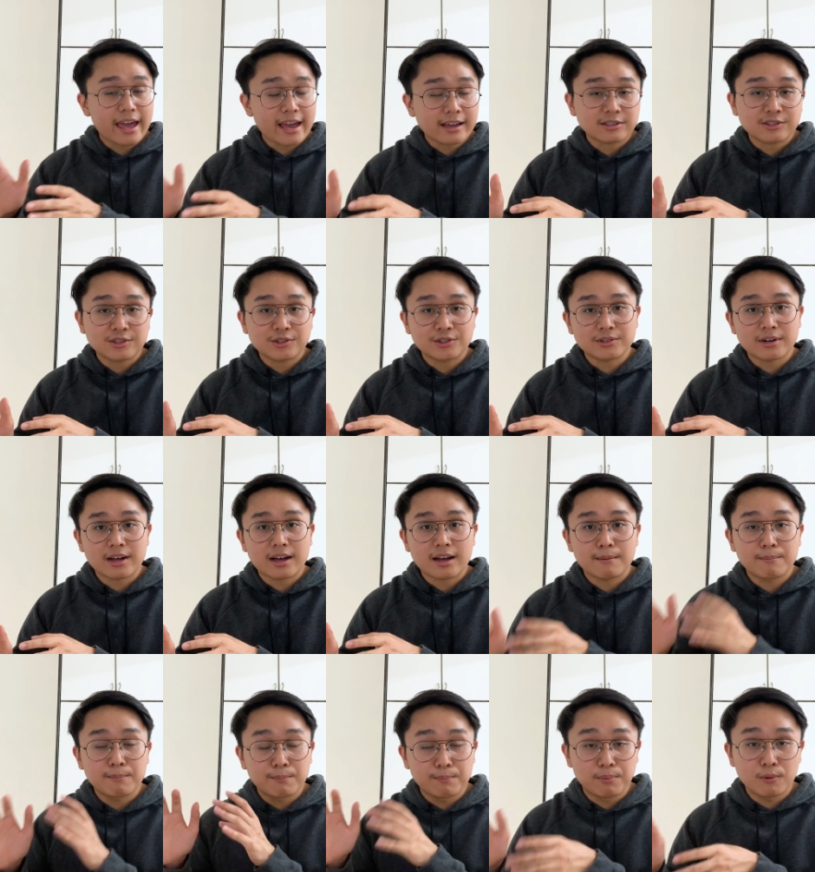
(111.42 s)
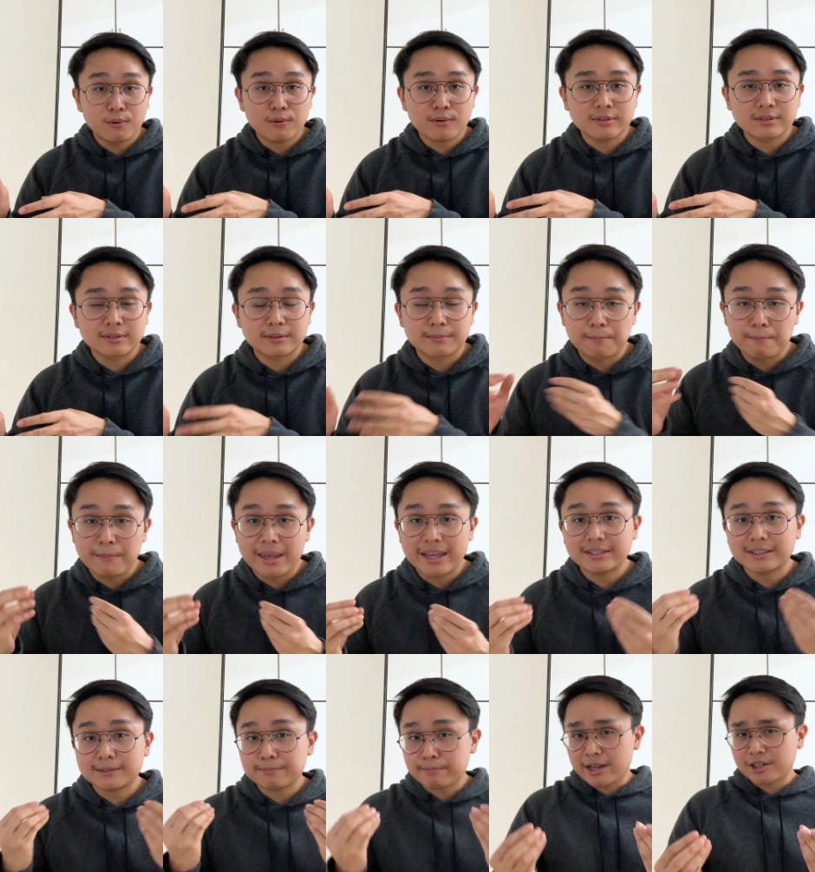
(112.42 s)
extra book
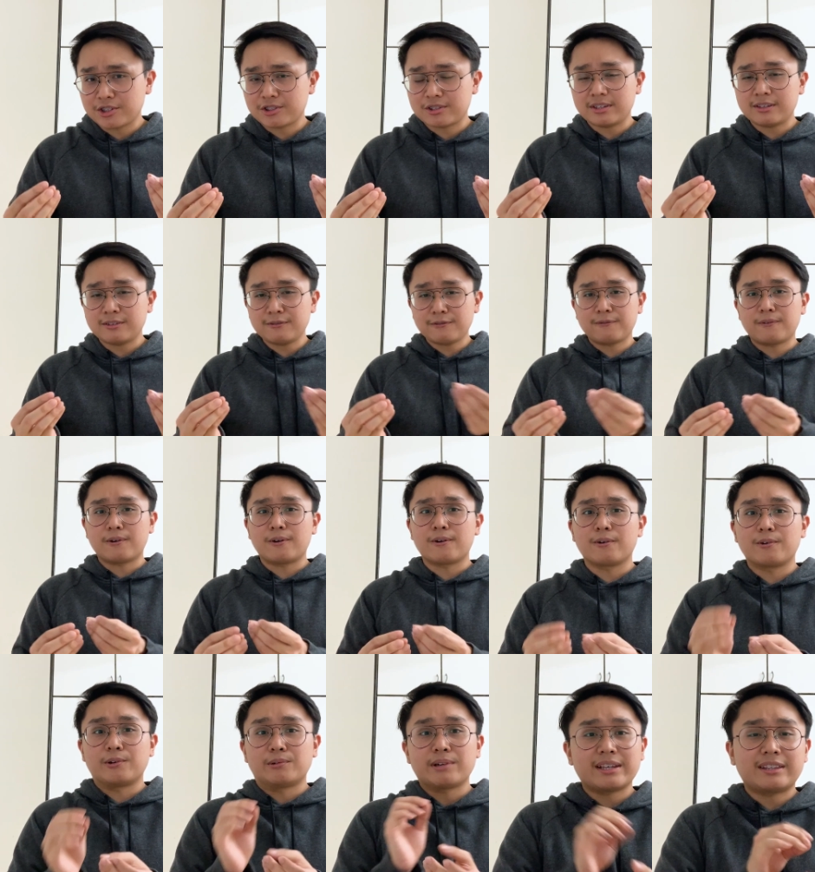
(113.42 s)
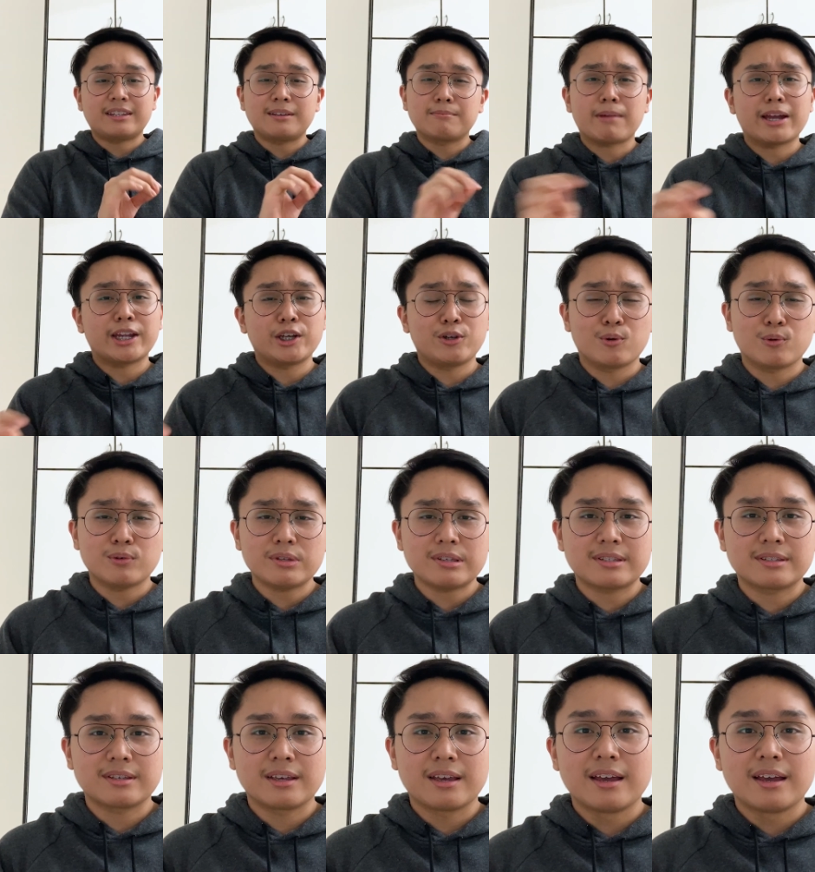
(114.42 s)
made specially for writing my notes.